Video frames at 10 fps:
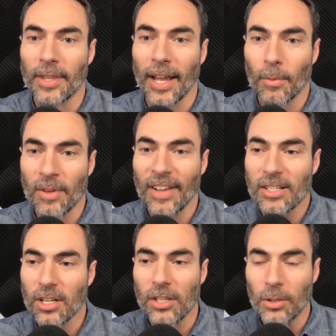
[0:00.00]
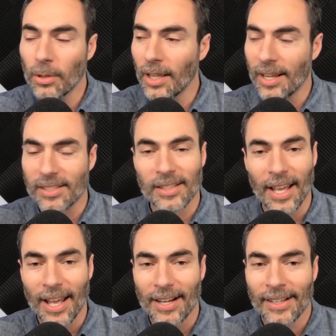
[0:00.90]
that we've actually utilized
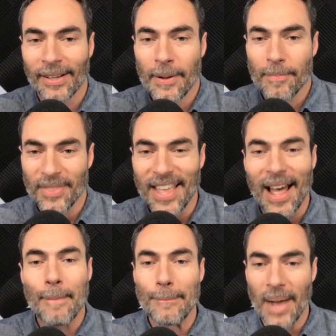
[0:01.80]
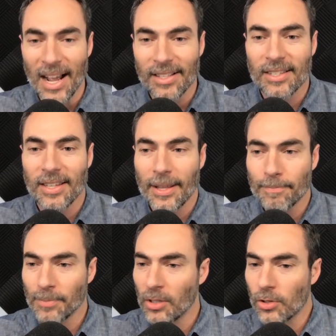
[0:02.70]
that mindset
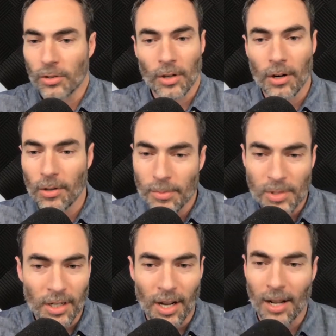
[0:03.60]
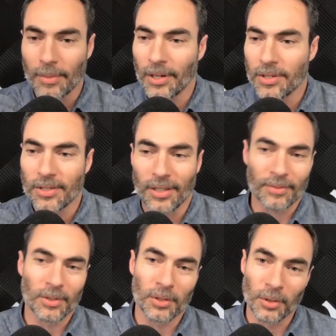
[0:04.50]
to grow OMG Commerce. I've
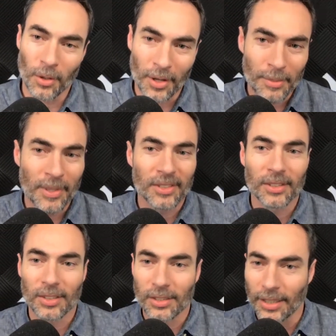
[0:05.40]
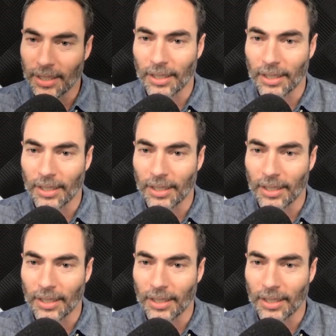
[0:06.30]
used it to grow other businesses. Like